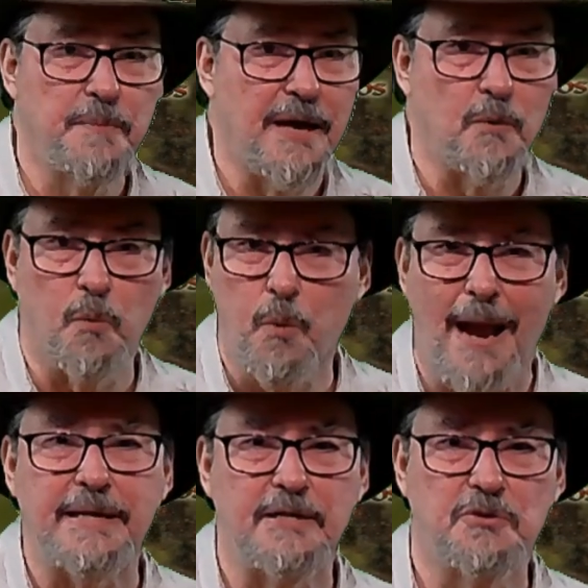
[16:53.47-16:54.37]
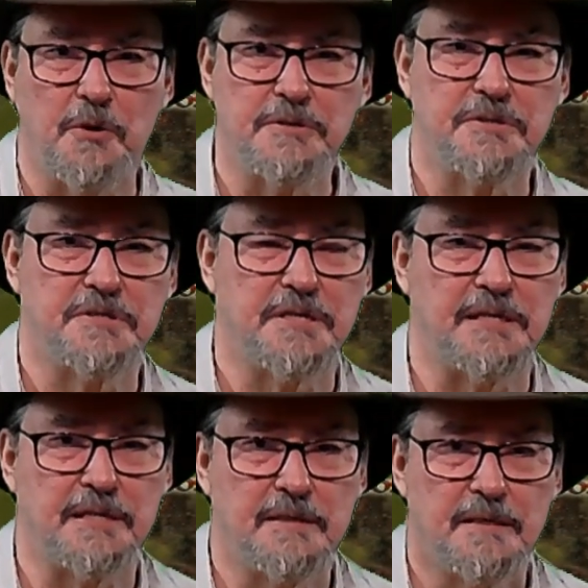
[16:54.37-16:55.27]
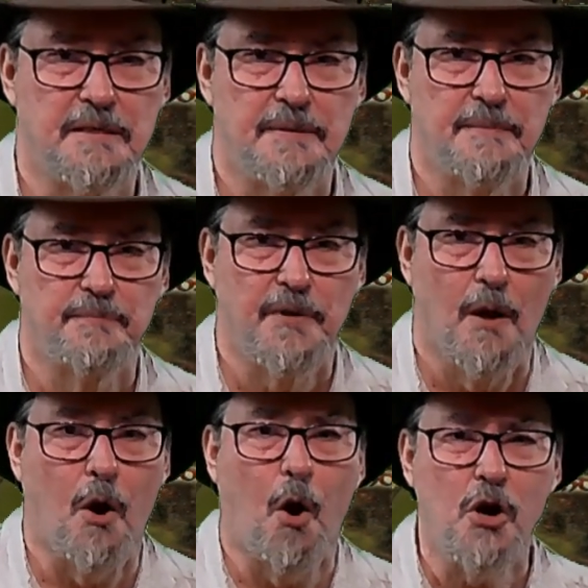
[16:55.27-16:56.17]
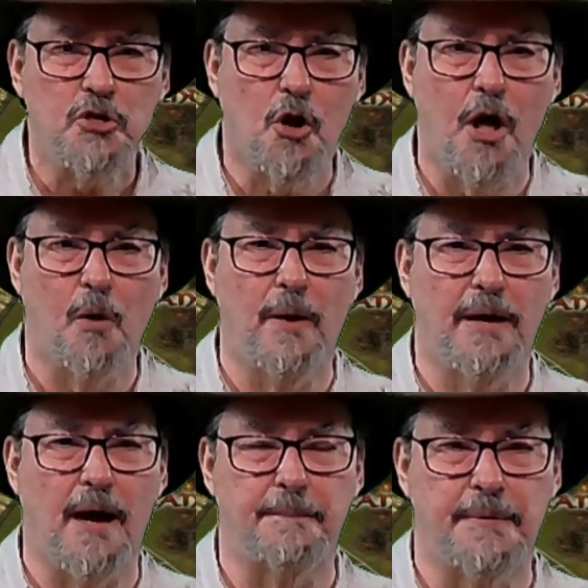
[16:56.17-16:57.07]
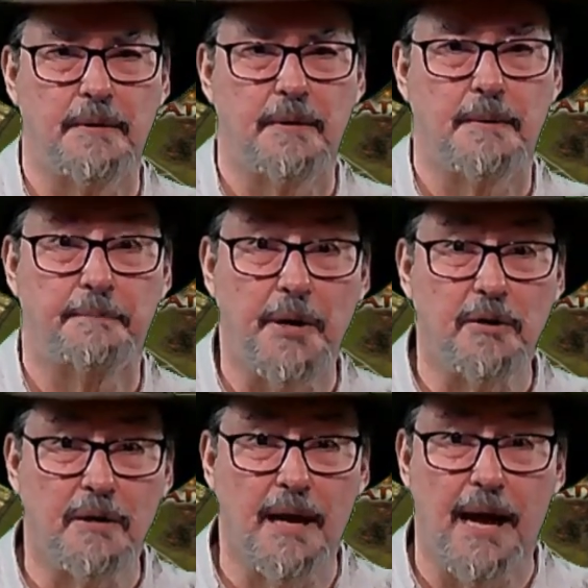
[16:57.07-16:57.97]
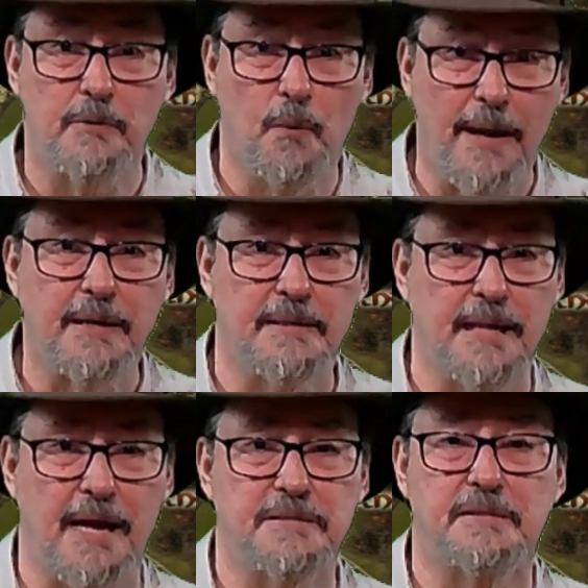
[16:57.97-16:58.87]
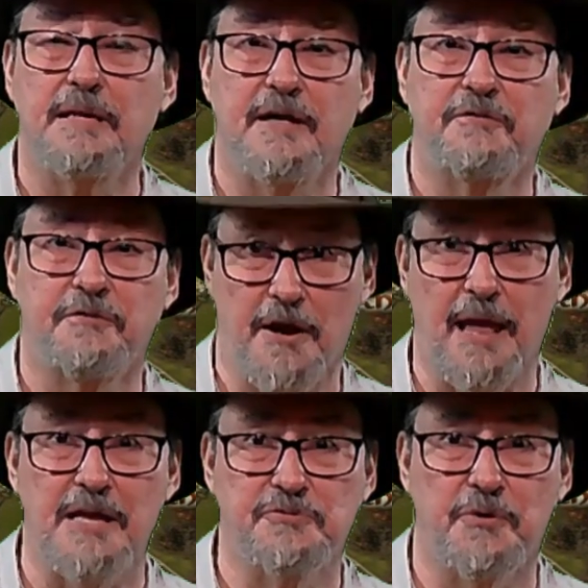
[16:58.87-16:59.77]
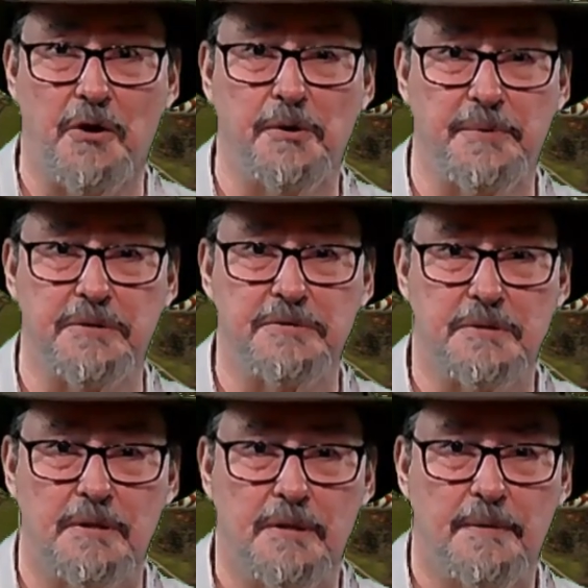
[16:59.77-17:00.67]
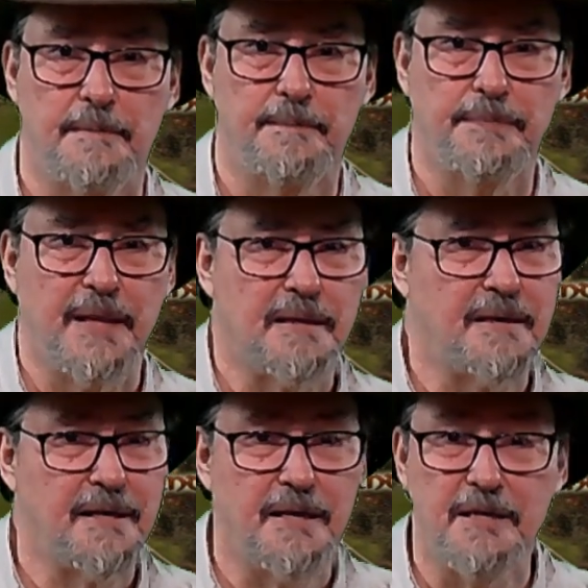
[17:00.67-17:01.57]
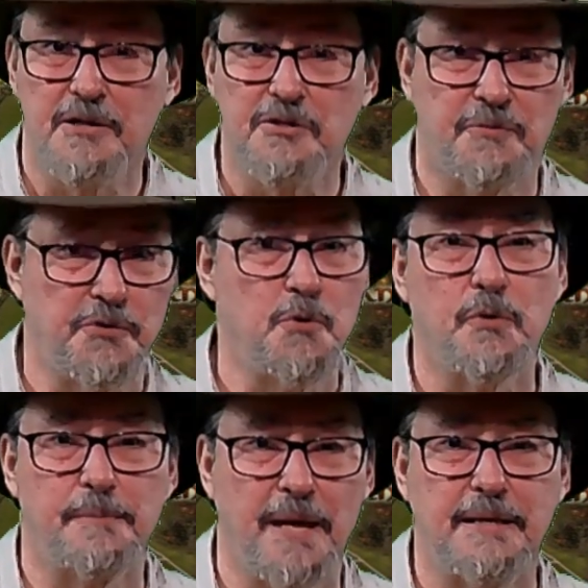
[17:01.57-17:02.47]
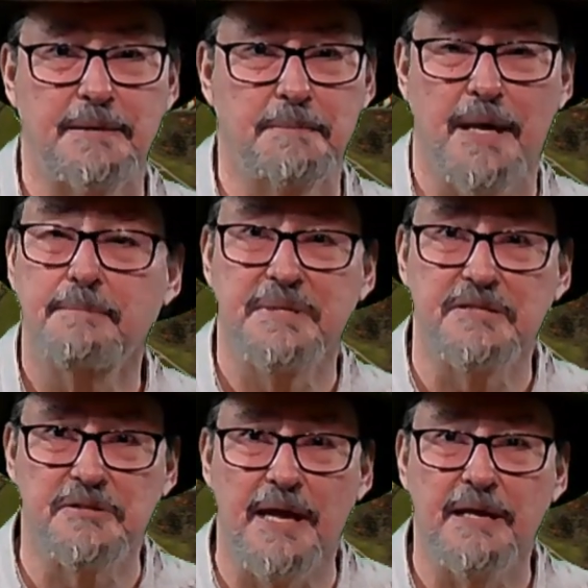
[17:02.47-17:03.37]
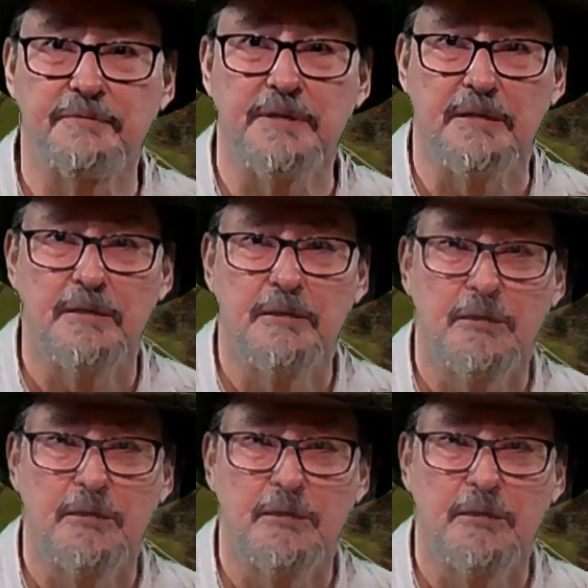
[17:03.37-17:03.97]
of men riding towards the city. A horn call went up. Barragond recognized it as Faramir's. Can he and his few remaining men be saved?